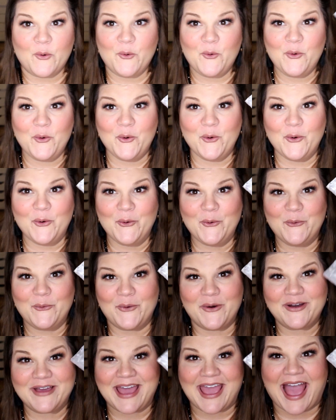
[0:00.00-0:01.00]

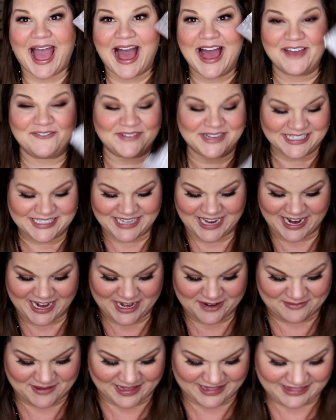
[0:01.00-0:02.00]
Ooh, okay, I'm excited
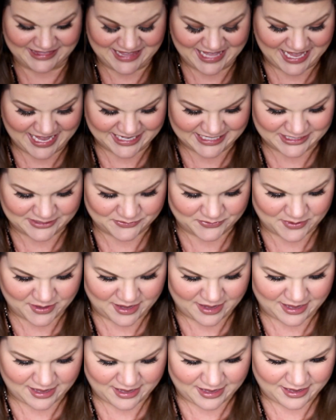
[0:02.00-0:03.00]
about this
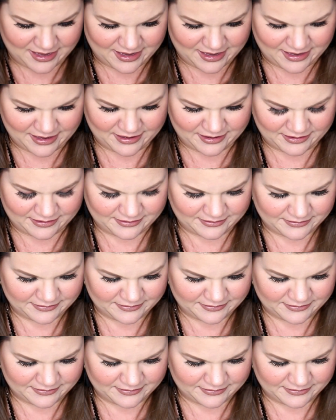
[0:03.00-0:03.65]
one.